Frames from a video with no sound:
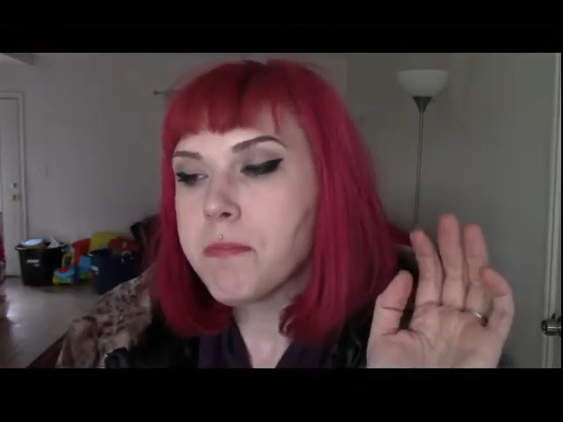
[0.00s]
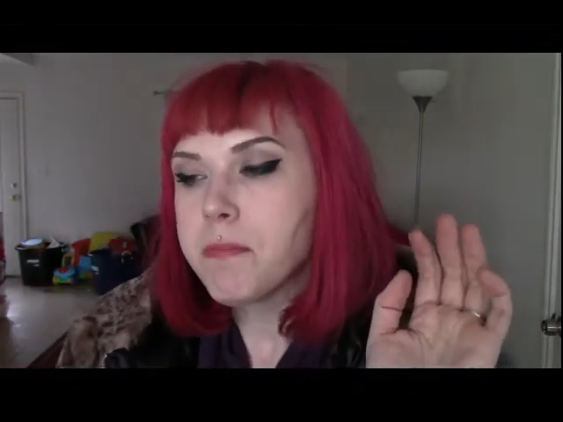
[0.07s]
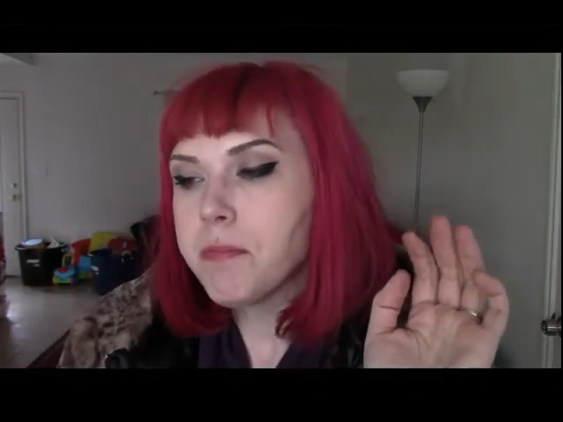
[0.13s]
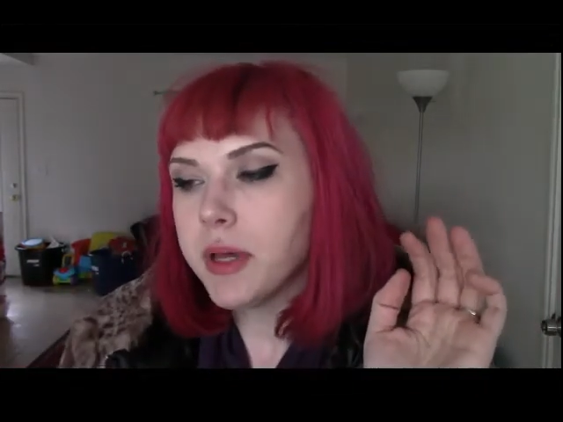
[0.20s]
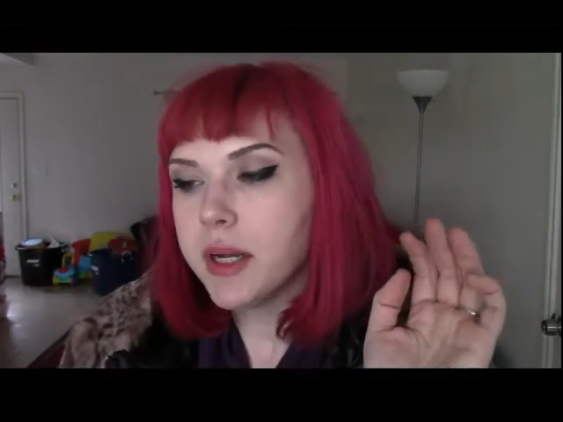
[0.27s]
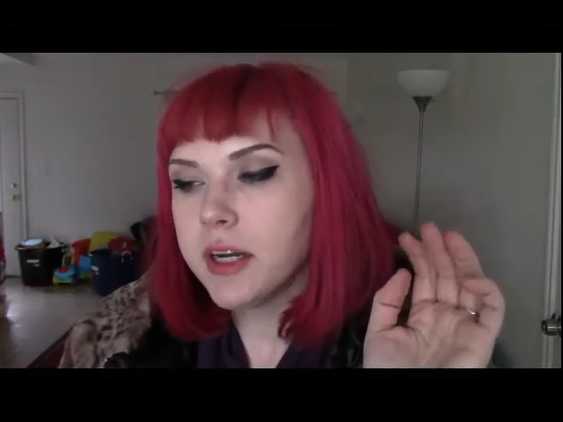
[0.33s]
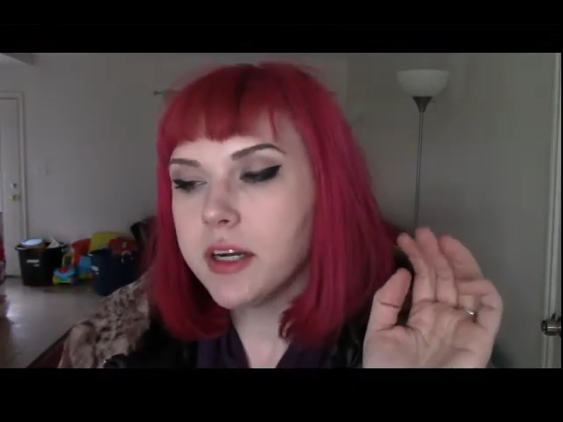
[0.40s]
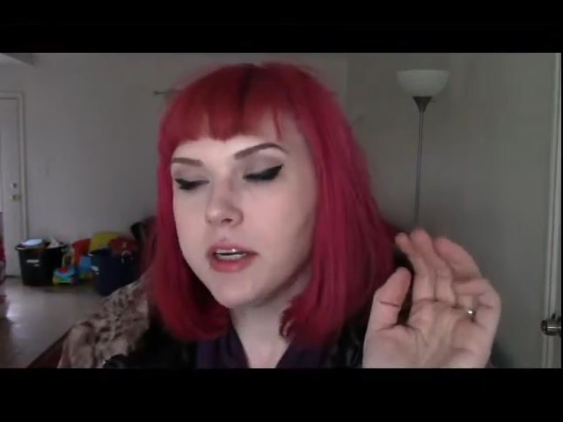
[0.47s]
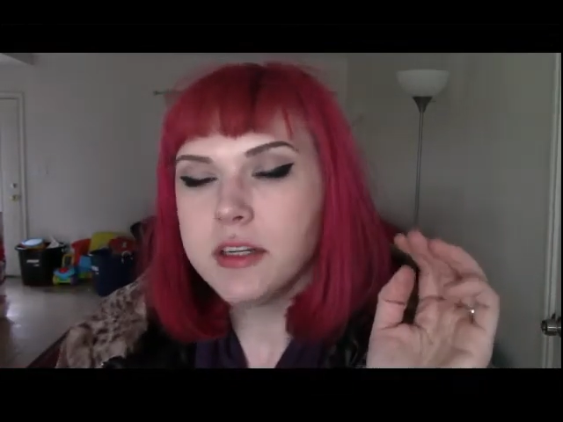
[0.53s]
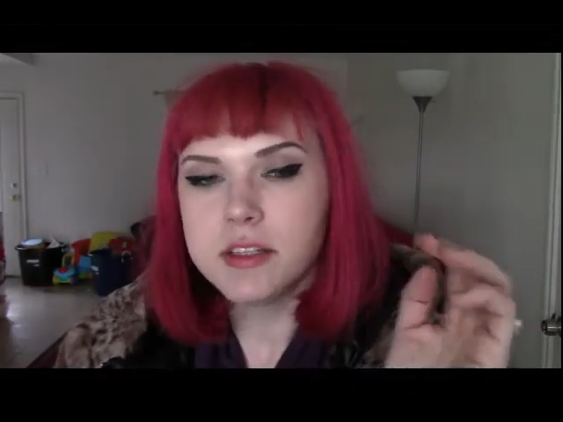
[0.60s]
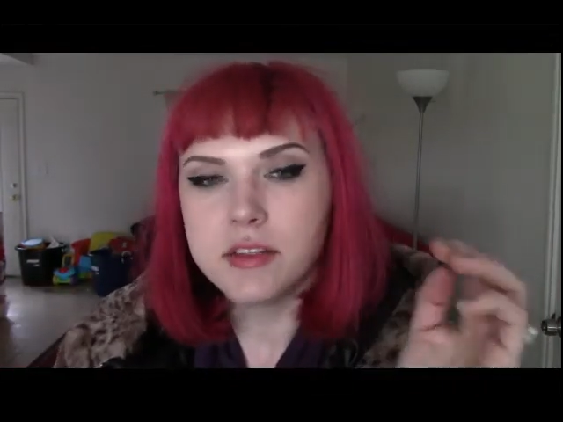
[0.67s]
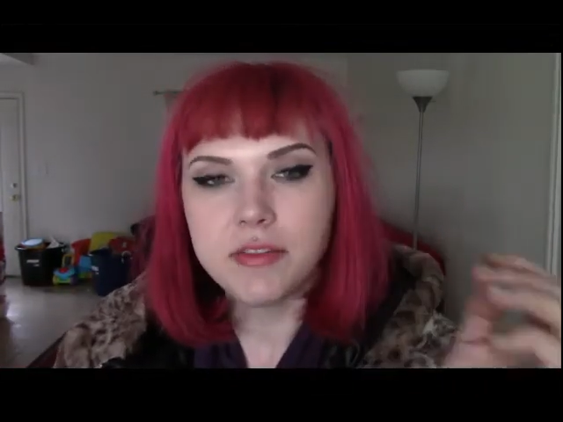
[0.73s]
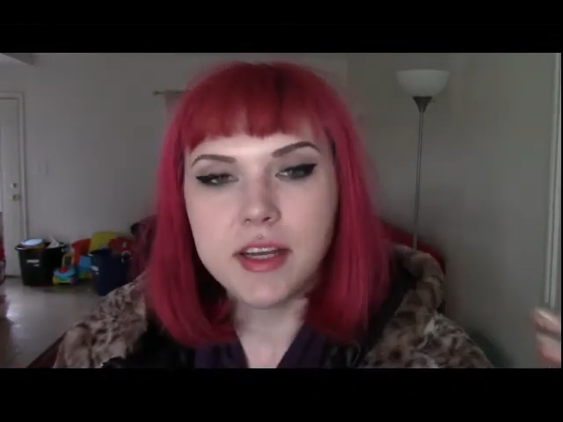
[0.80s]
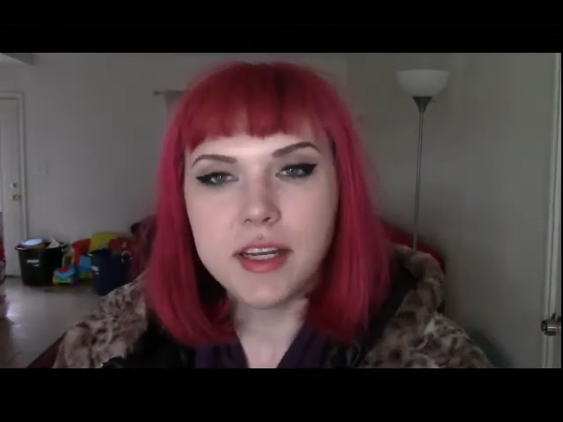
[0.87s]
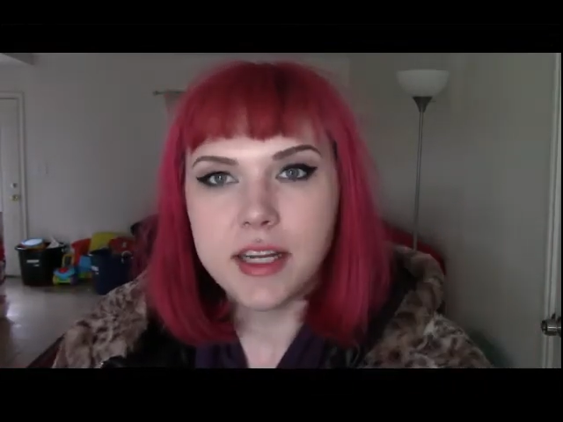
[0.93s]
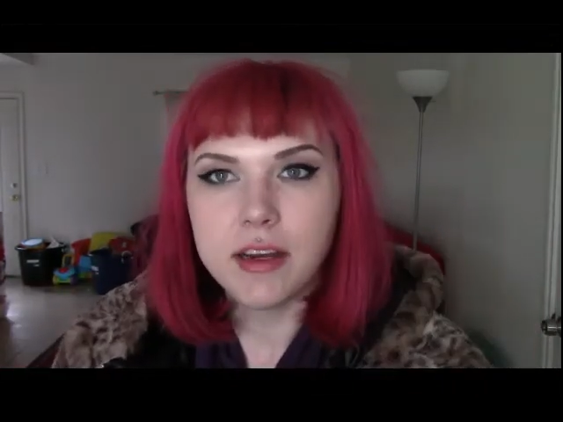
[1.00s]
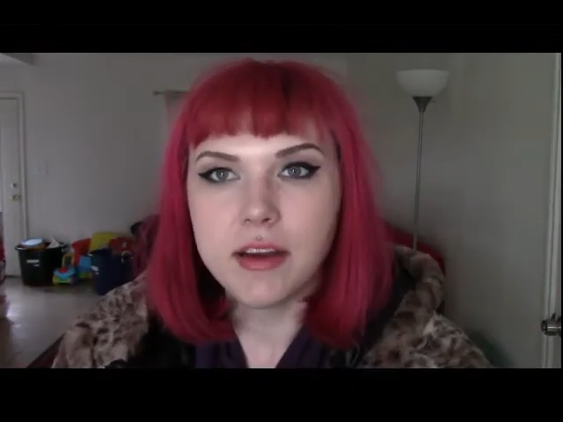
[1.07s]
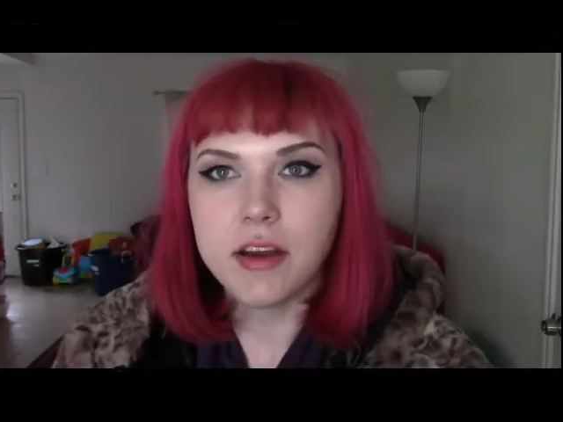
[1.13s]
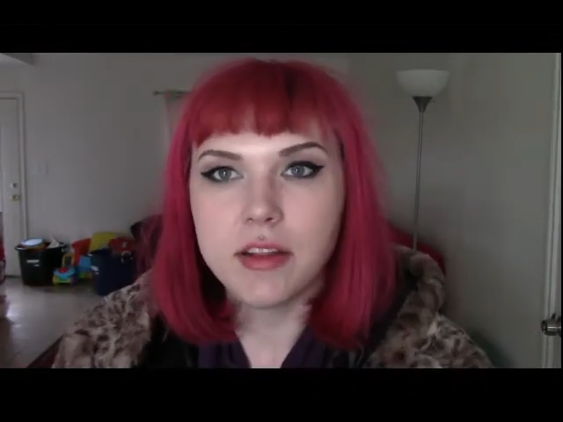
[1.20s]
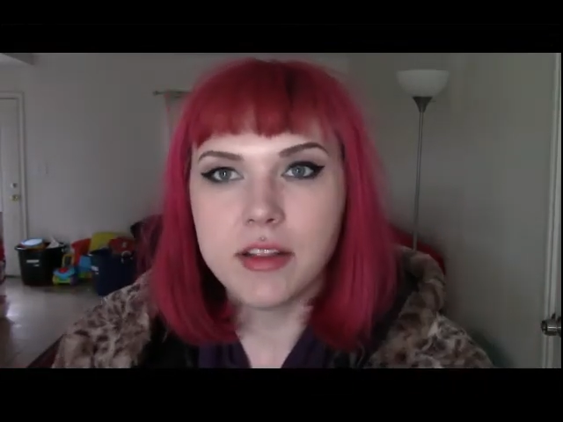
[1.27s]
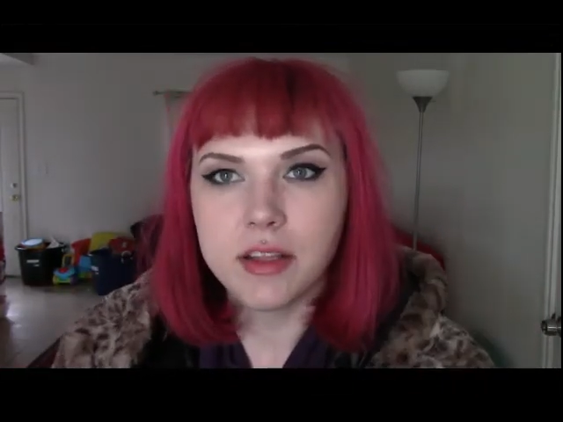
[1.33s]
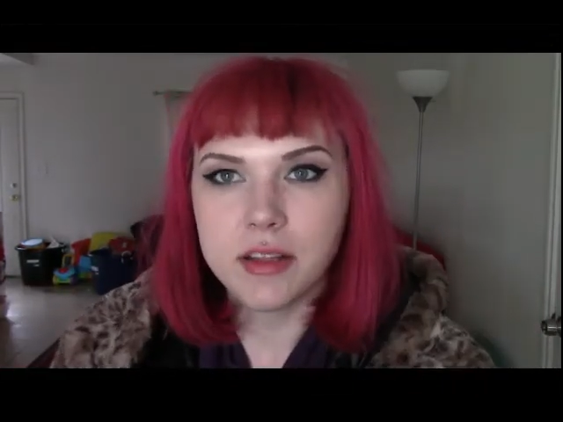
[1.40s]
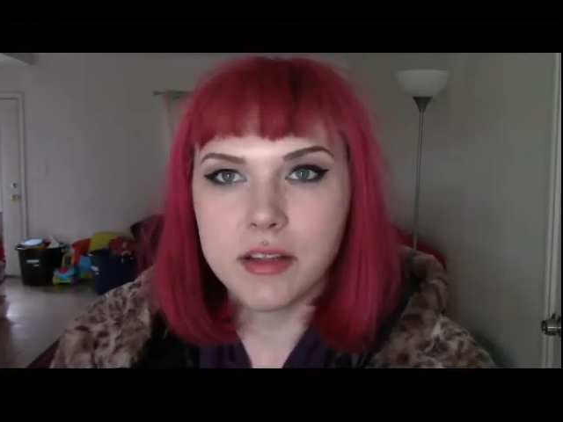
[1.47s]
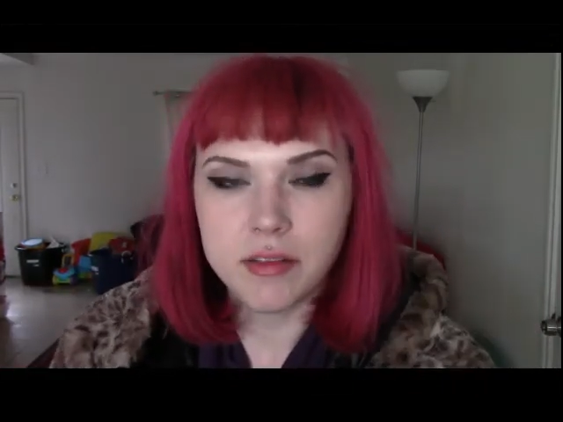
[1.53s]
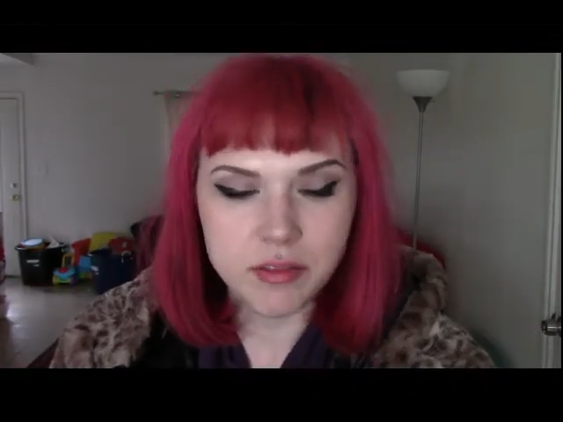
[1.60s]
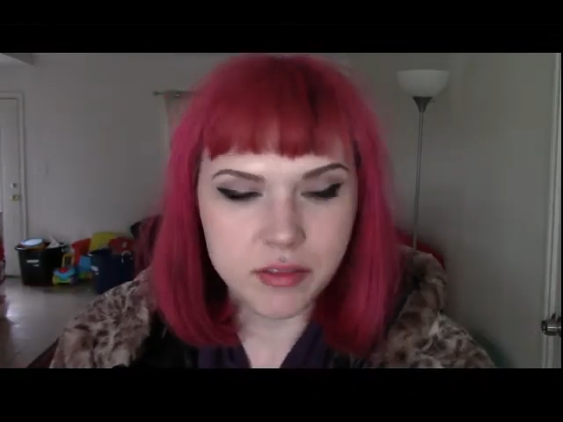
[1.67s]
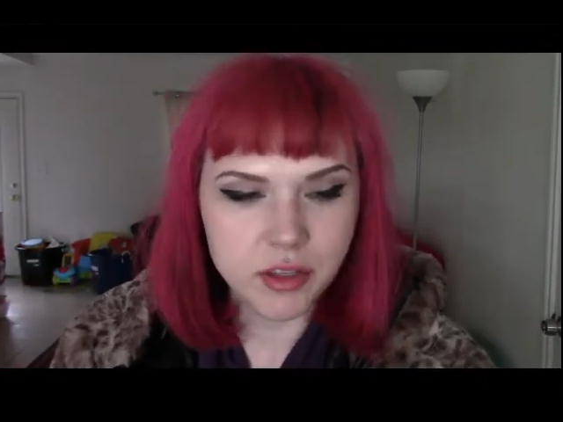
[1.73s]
Better to find out on